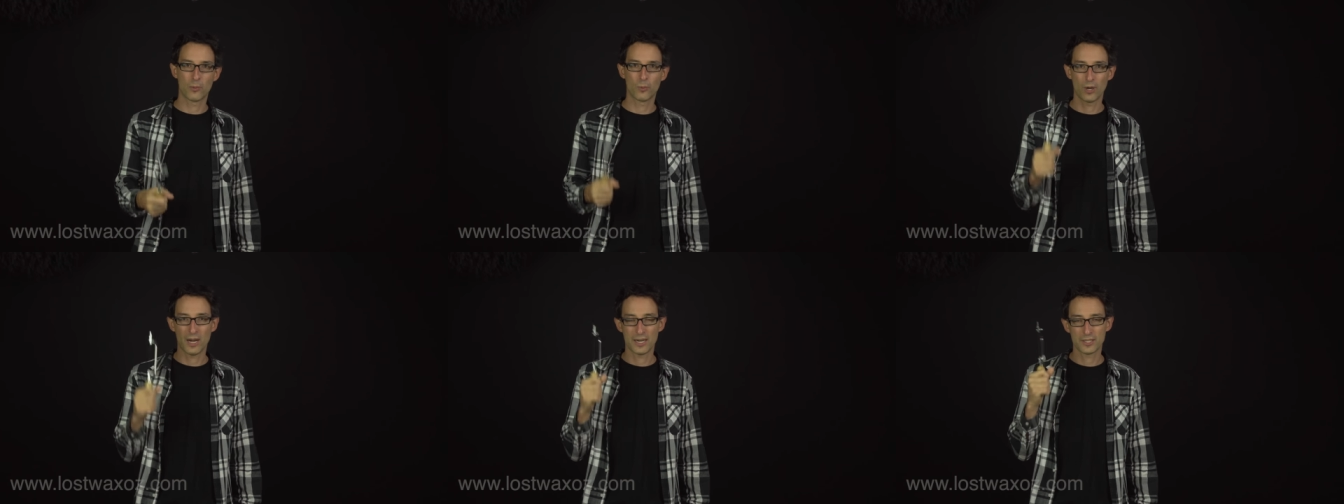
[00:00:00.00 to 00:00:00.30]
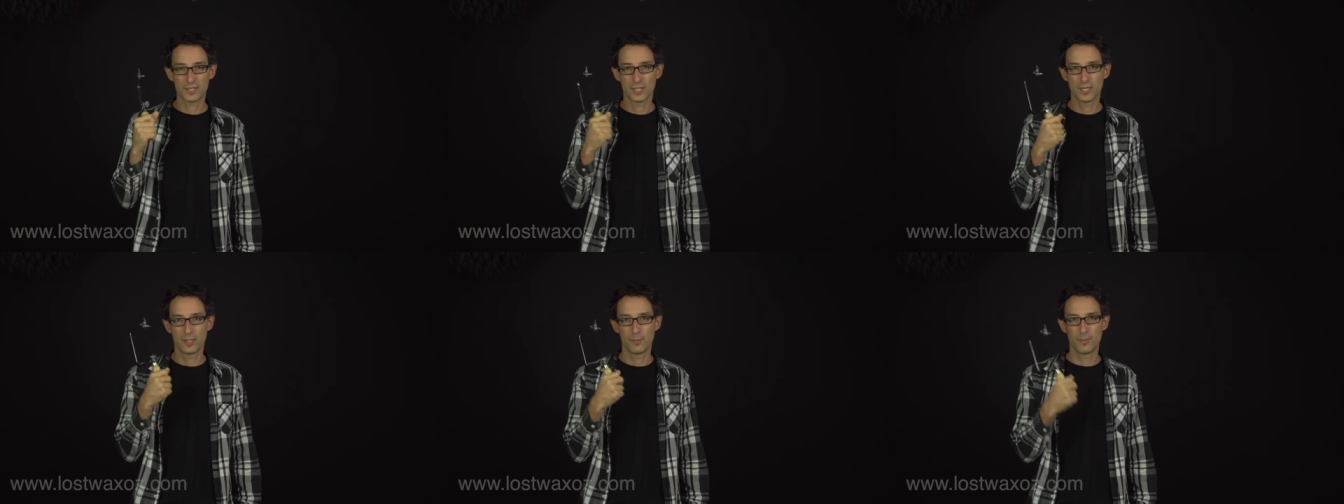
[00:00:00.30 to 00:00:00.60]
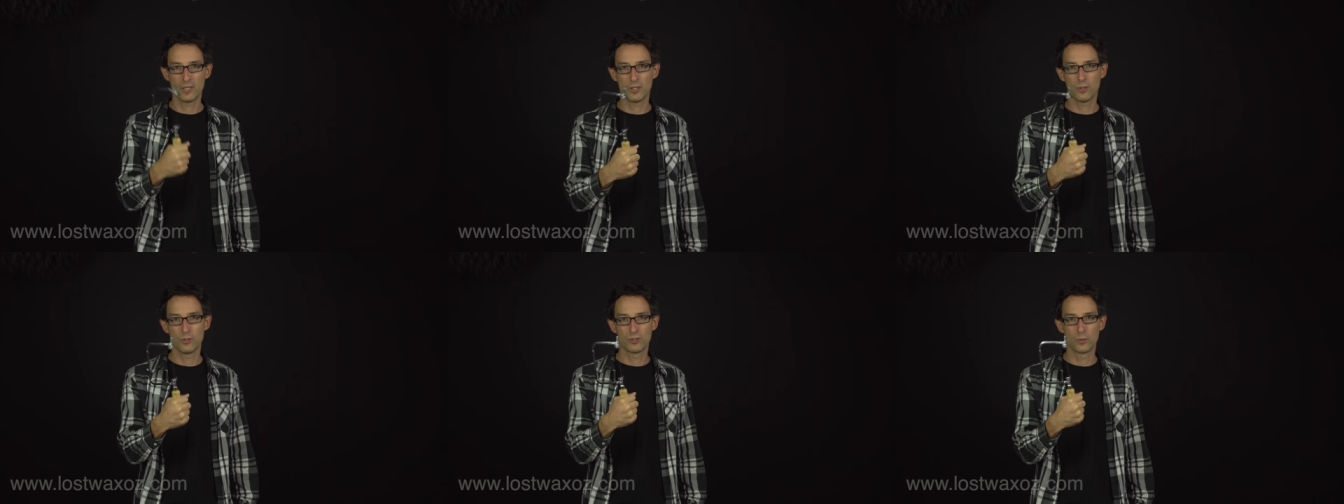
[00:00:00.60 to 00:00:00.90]
we're actually going to
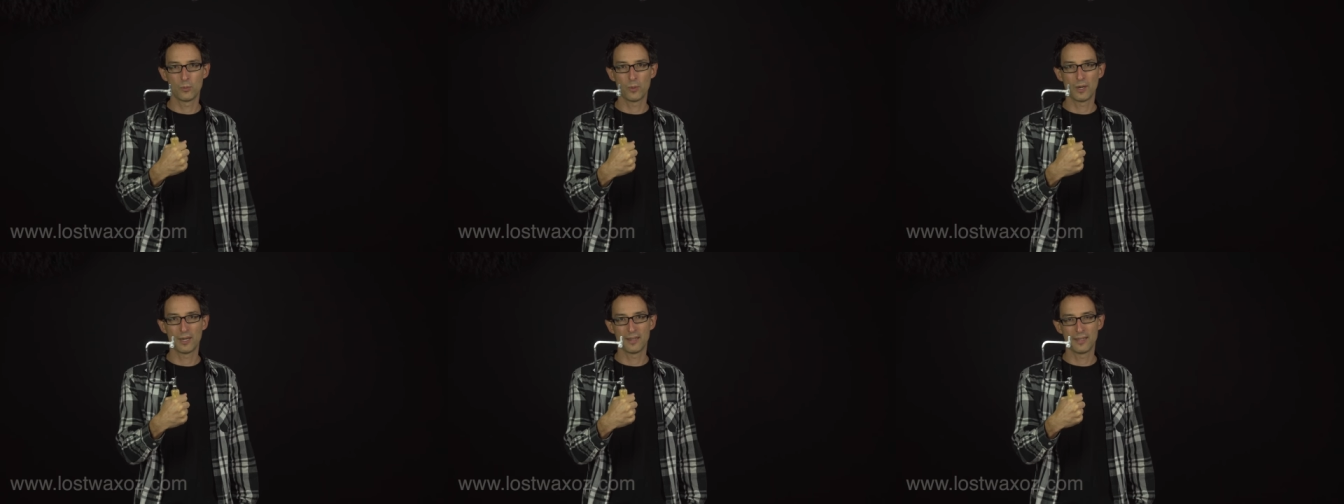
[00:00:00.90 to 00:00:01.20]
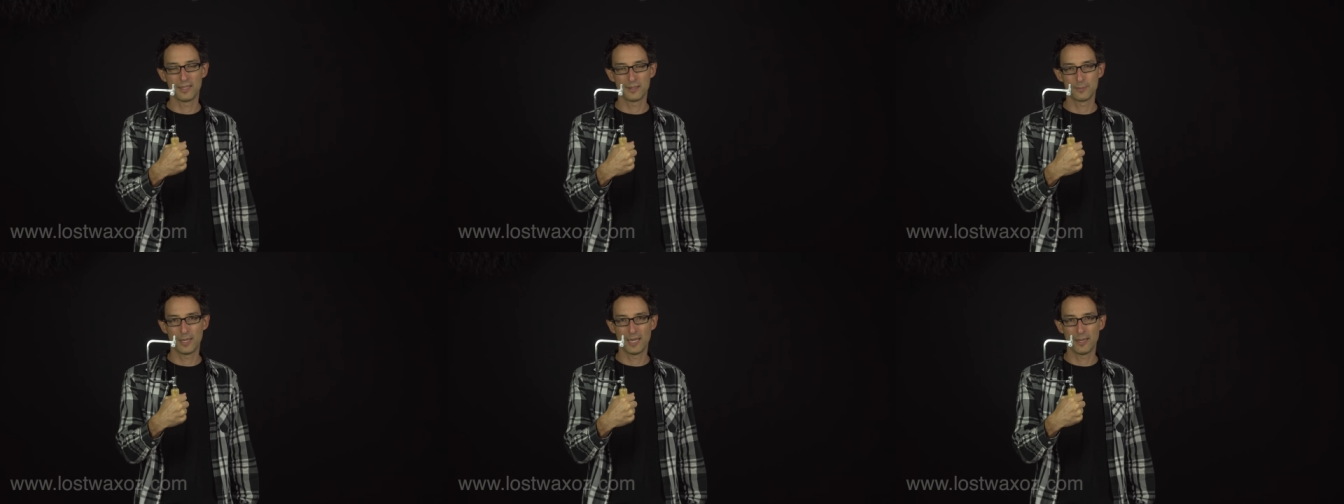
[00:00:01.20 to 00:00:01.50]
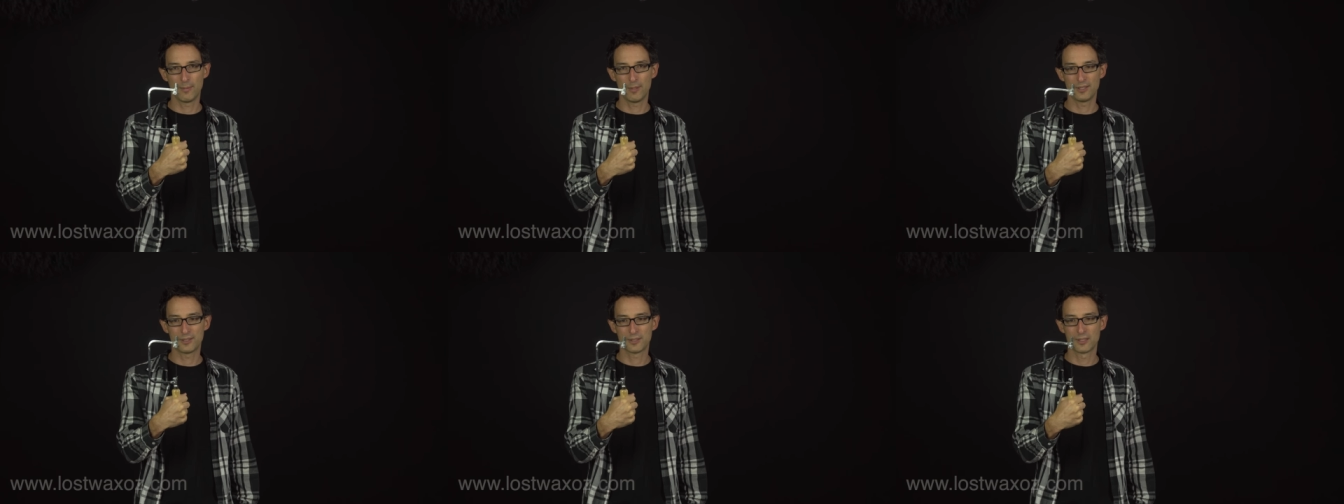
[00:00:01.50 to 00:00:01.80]
be using one of these
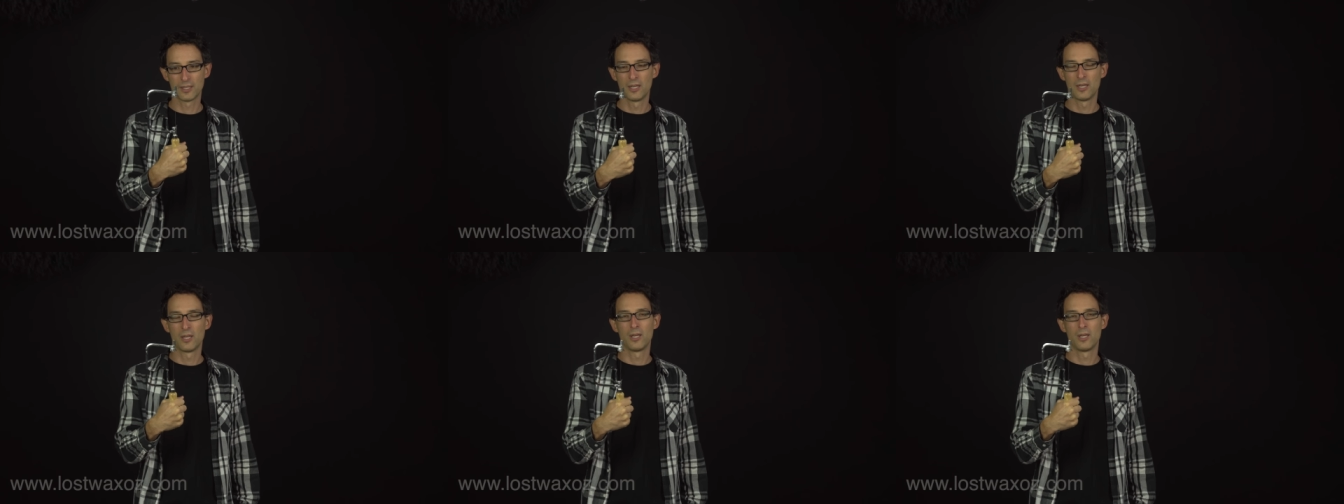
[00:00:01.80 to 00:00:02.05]
babies.